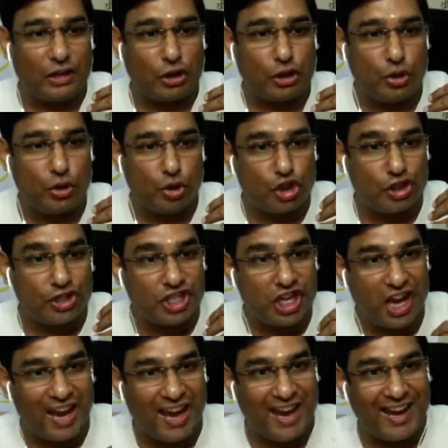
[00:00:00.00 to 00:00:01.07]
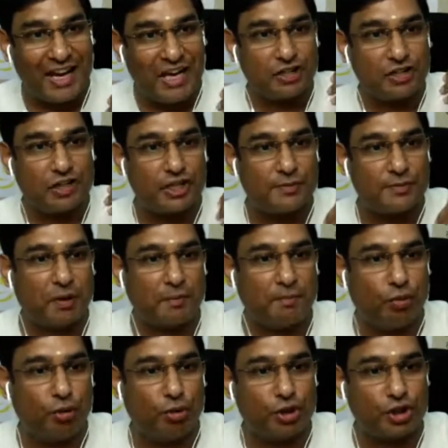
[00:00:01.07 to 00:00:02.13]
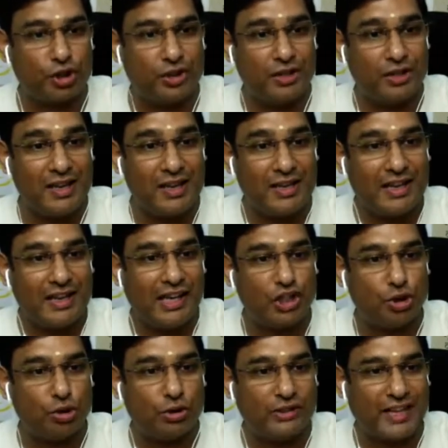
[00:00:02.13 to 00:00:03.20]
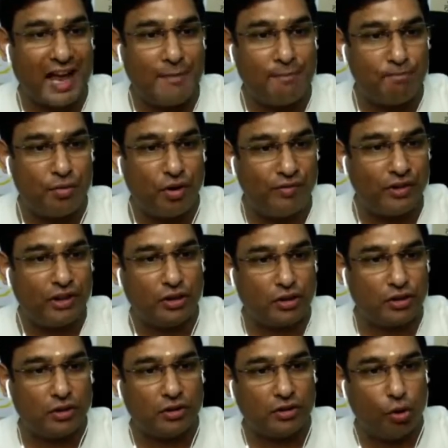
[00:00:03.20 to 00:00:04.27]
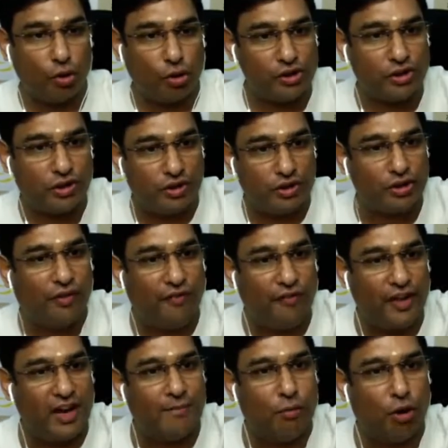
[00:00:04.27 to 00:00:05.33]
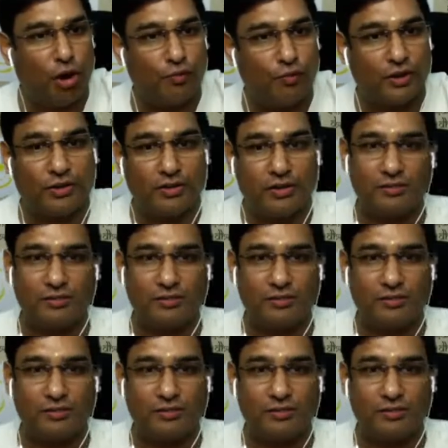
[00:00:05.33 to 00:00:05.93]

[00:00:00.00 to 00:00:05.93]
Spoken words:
to change this proportion is to tamper with the original software I'm born with.